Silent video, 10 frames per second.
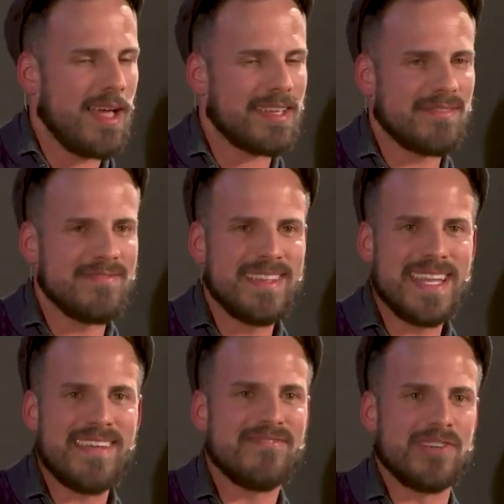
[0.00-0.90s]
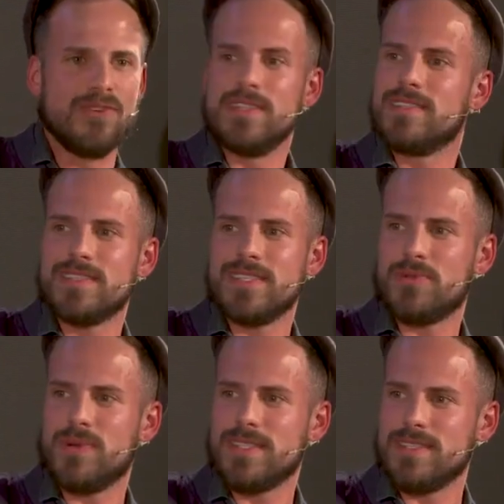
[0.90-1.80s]
I could have never got into the
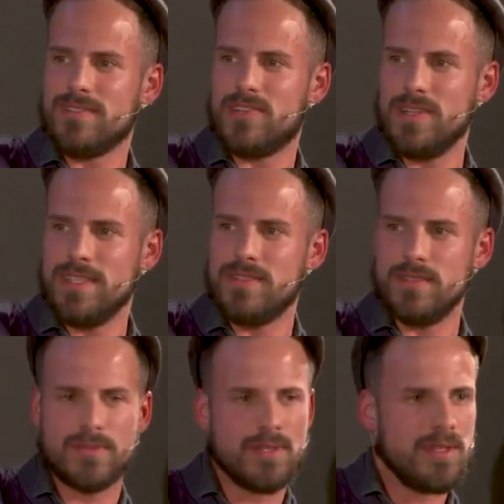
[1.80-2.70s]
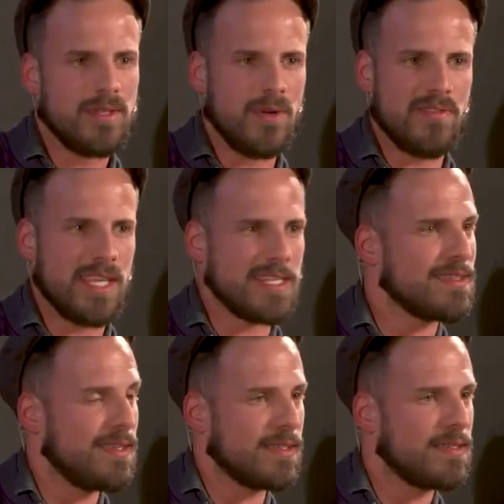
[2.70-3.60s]
situations I've got into. Whether
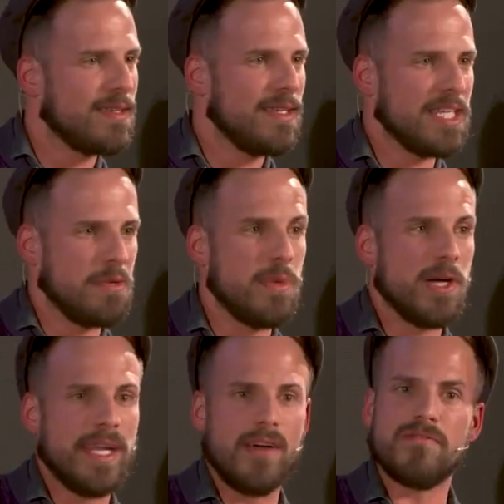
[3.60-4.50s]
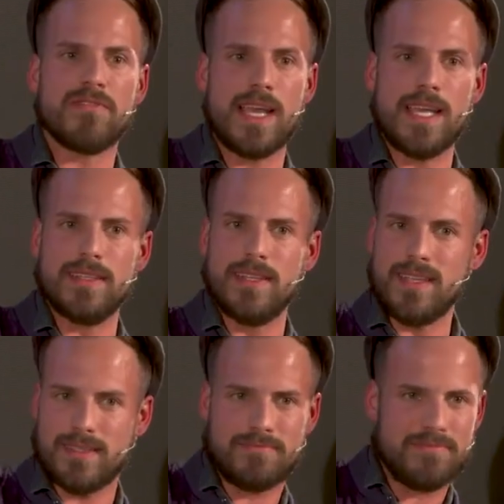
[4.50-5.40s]
that's, like, in a burnt-out flat in,
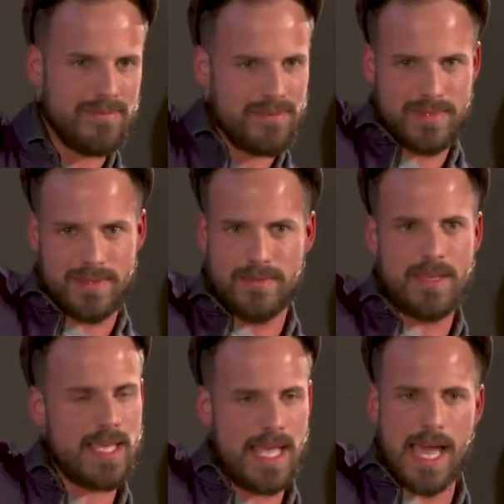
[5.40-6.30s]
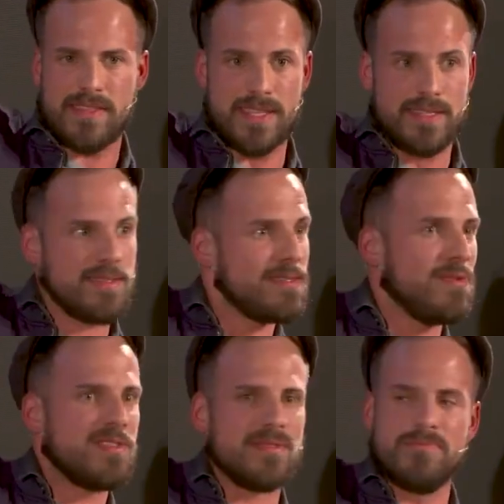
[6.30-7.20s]
like, Athens
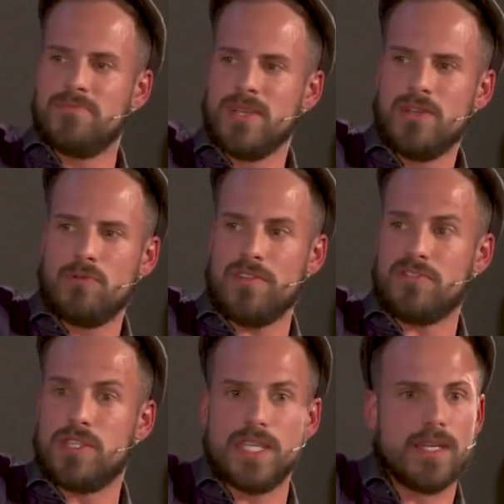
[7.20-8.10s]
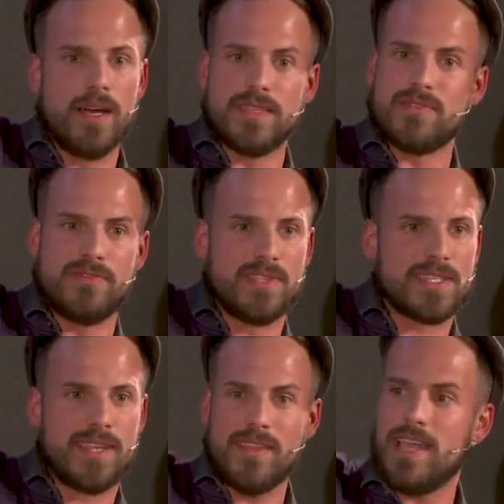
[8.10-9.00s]
with some refugee guys who have
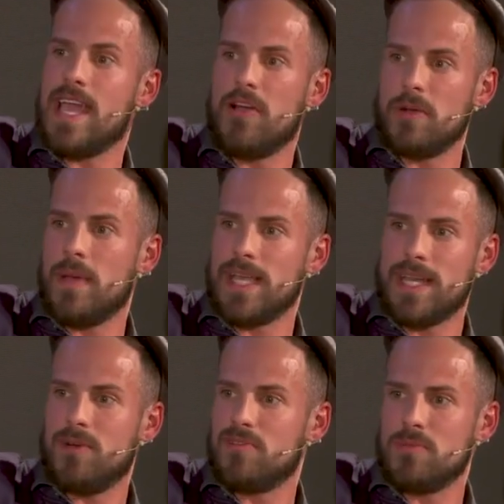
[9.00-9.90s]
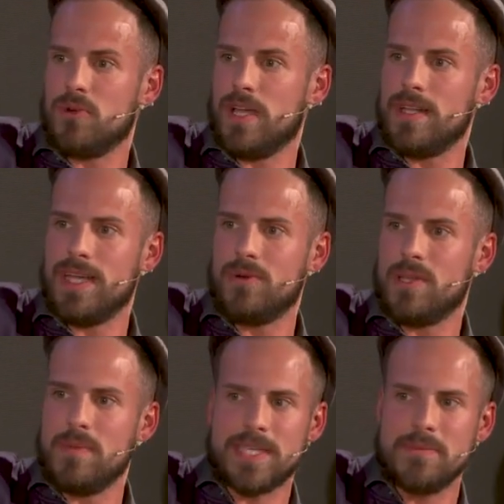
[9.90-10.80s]
just cut their hair and I'm hanging out with them all night now
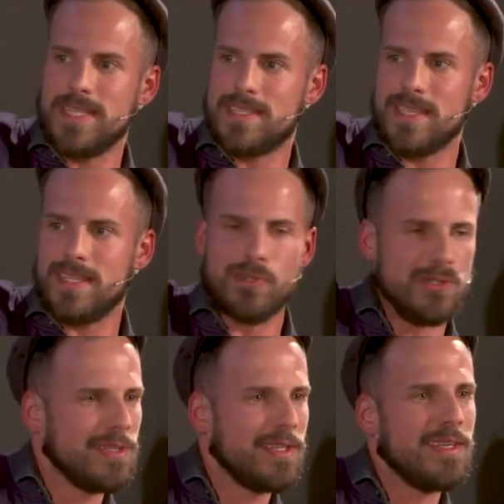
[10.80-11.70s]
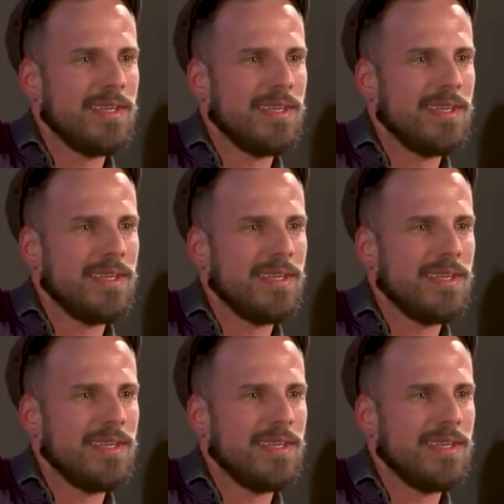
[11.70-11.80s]
while they're making me tea, or